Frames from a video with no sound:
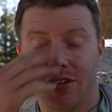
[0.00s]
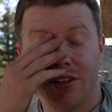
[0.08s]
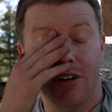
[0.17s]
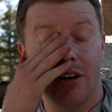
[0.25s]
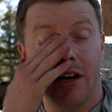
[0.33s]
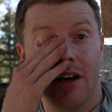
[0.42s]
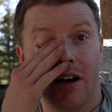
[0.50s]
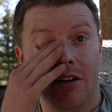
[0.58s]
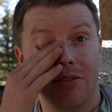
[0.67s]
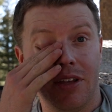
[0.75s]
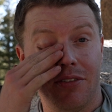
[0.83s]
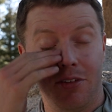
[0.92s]
So I'll
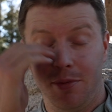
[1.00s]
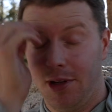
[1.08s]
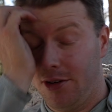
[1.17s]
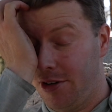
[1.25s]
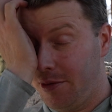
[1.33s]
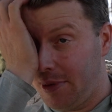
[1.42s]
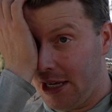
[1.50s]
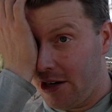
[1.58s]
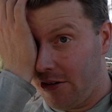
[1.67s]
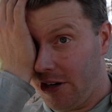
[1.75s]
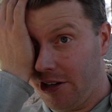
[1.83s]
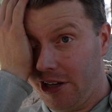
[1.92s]
definitely be going to bed
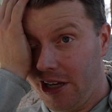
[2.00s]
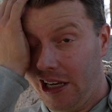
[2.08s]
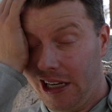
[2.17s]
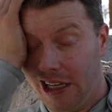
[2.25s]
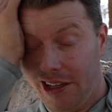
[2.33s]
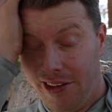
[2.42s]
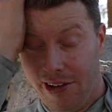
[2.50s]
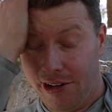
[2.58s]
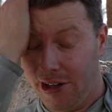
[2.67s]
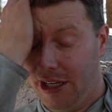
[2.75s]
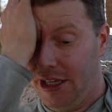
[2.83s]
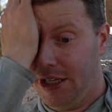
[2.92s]
around
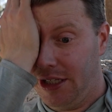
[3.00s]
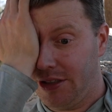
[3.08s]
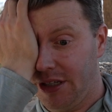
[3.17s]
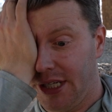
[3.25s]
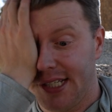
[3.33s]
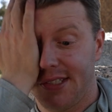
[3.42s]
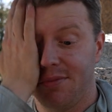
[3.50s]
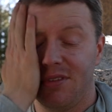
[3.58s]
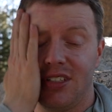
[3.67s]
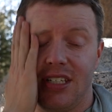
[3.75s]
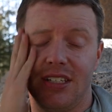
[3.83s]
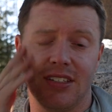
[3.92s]
9:30, trying to get some
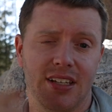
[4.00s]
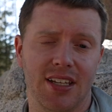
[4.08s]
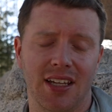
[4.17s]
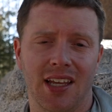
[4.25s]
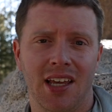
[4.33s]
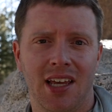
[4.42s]
Z's in.